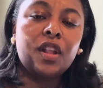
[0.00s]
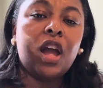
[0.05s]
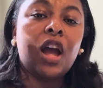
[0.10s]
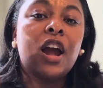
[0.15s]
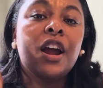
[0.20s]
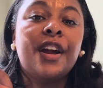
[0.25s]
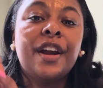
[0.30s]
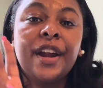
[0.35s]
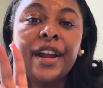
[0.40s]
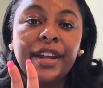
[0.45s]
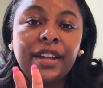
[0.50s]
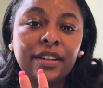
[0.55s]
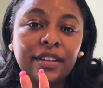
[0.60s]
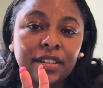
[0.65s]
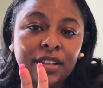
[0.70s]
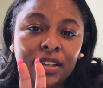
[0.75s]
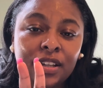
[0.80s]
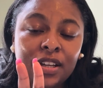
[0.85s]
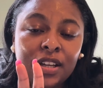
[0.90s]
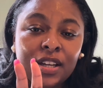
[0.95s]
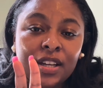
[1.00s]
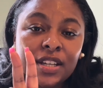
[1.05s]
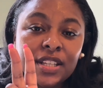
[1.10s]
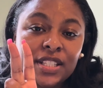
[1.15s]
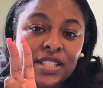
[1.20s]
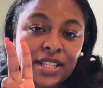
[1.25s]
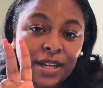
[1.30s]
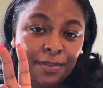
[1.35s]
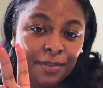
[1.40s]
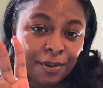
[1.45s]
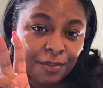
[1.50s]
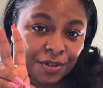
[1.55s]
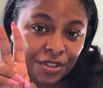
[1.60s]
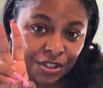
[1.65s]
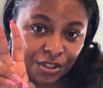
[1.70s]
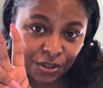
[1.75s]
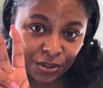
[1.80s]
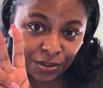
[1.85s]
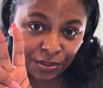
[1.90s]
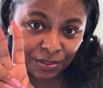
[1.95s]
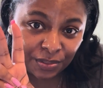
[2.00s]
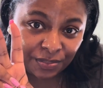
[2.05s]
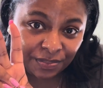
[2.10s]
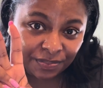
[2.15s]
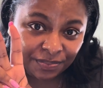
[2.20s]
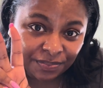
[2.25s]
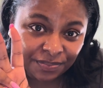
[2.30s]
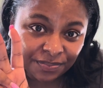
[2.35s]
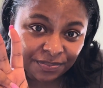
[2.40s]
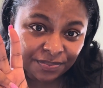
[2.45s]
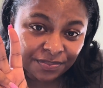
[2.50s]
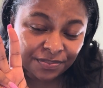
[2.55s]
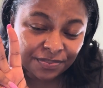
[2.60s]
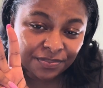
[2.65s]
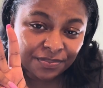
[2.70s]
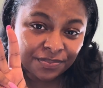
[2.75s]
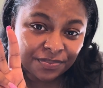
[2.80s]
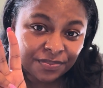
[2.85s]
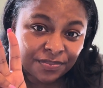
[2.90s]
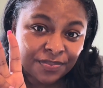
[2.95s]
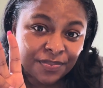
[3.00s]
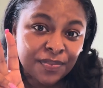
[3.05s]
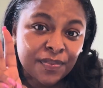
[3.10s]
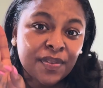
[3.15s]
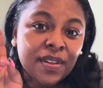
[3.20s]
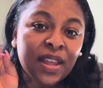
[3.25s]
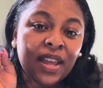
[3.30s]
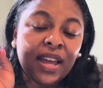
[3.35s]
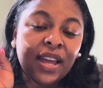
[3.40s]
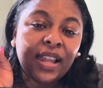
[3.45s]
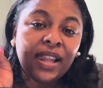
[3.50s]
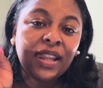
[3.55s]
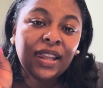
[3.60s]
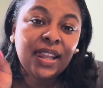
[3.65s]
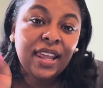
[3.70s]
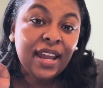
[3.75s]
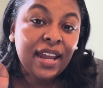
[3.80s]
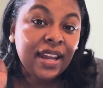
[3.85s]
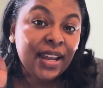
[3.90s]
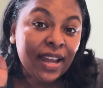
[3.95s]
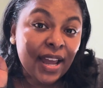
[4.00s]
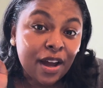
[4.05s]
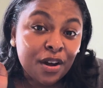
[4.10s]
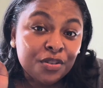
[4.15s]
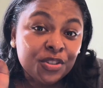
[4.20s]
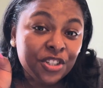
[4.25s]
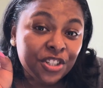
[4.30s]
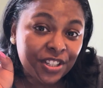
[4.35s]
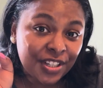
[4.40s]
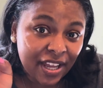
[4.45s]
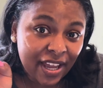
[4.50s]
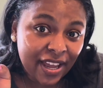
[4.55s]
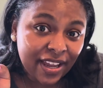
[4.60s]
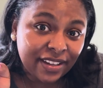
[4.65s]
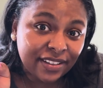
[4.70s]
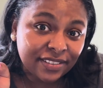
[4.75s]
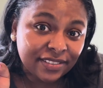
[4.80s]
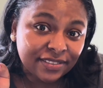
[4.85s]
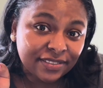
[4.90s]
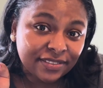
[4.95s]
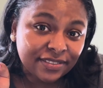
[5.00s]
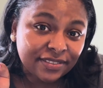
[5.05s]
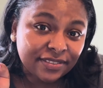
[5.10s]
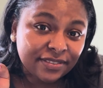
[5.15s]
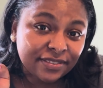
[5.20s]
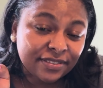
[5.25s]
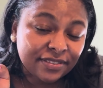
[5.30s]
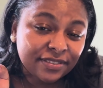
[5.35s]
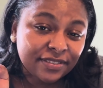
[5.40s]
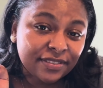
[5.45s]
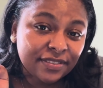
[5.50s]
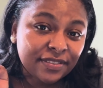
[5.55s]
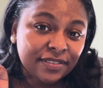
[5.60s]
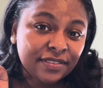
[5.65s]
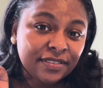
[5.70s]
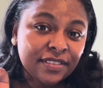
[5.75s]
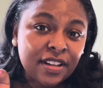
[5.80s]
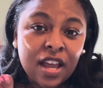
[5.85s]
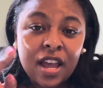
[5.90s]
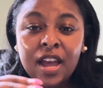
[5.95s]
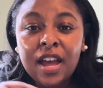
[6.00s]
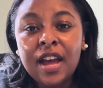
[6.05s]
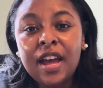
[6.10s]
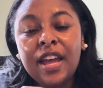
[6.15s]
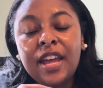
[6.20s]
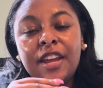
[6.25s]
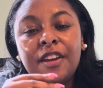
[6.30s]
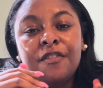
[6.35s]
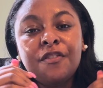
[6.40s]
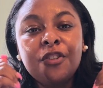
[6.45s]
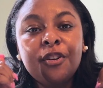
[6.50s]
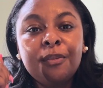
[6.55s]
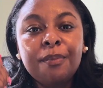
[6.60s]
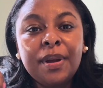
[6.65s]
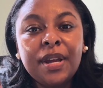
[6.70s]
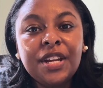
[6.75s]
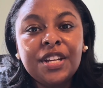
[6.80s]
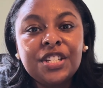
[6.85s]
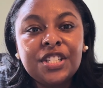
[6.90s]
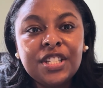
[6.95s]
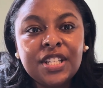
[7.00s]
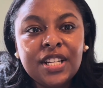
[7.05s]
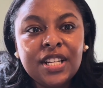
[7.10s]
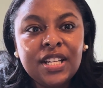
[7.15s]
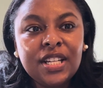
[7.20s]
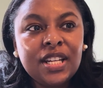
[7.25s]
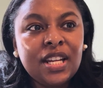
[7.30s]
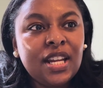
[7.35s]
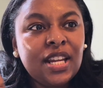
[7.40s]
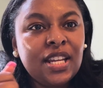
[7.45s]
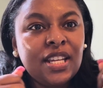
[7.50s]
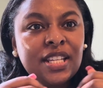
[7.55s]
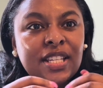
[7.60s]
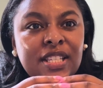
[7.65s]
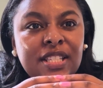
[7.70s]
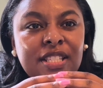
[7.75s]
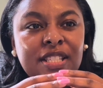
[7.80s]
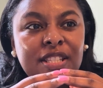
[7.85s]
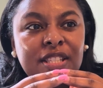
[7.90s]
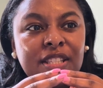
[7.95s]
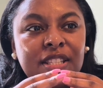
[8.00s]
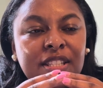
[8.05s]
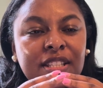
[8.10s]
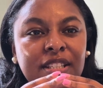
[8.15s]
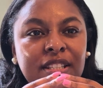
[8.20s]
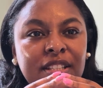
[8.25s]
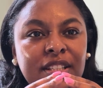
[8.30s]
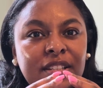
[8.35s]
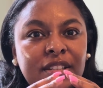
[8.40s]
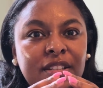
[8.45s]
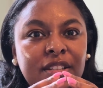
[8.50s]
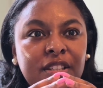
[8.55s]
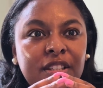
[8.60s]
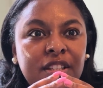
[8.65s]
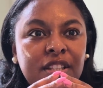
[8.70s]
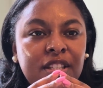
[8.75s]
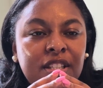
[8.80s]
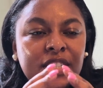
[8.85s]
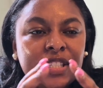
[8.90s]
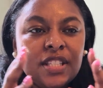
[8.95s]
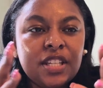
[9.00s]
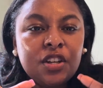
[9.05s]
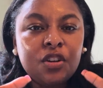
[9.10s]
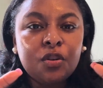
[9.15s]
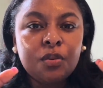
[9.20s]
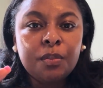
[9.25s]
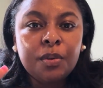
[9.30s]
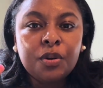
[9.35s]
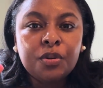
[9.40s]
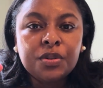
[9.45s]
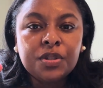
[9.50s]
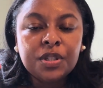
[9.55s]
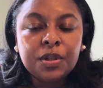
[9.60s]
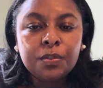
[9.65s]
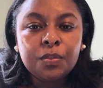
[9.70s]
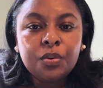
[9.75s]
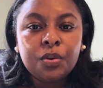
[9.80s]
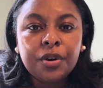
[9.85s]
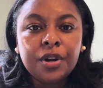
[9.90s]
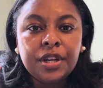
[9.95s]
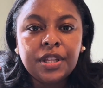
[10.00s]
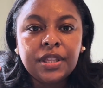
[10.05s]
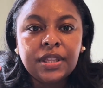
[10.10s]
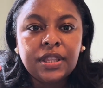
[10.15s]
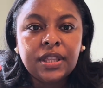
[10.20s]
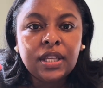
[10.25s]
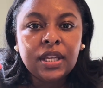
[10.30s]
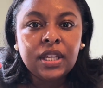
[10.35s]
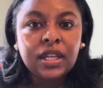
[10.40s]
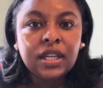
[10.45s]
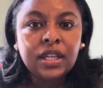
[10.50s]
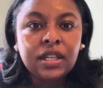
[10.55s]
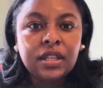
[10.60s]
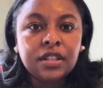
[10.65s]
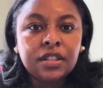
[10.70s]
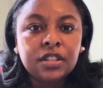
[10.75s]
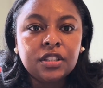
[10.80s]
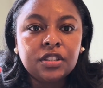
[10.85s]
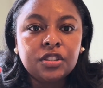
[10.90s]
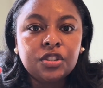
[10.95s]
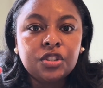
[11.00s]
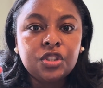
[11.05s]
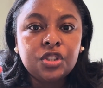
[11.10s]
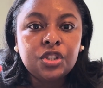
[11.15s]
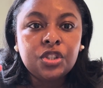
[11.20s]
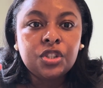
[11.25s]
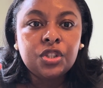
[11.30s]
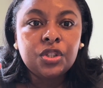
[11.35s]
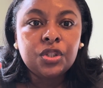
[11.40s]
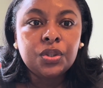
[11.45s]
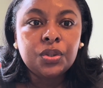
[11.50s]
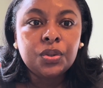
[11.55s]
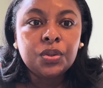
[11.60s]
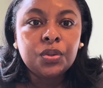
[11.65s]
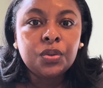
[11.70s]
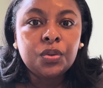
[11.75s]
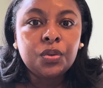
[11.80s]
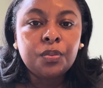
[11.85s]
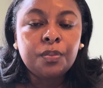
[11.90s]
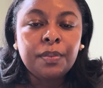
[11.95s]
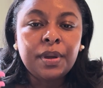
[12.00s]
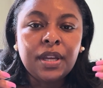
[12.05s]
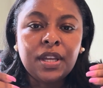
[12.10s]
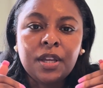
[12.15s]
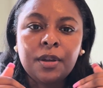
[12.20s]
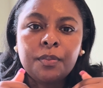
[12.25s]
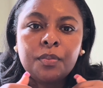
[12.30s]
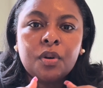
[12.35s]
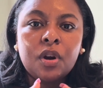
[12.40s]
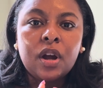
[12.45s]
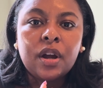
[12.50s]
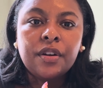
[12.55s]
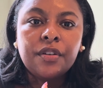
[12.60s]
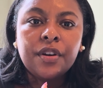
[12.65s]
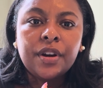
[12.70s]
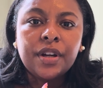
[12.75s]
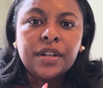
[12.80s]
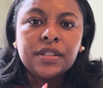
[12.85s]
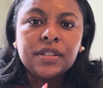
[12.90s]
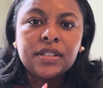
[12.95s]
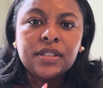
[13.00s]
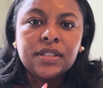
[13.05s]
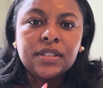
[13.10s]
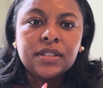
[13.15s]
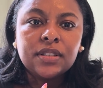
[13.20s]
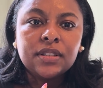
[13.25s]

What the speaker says: All right. Step number 2, laying out your debt. Information is the single most important thing to making progress,